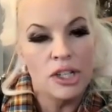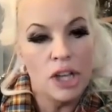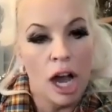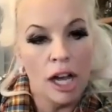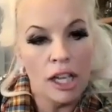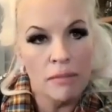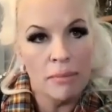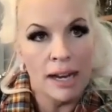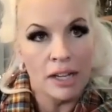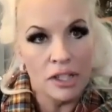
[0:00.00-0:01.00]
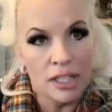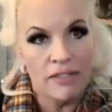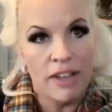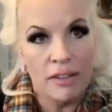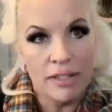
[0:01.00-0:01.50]
document I just
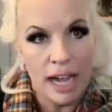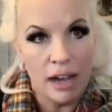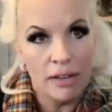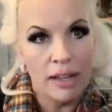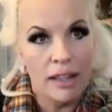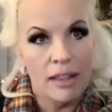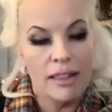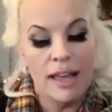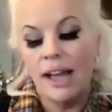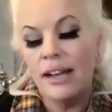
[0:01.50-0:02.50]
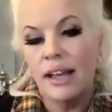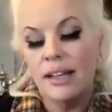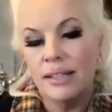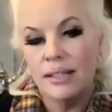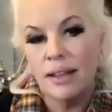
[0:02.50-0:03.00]
found out that
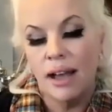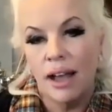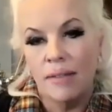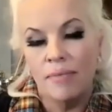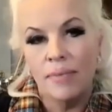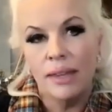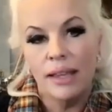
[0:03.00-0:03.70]
is in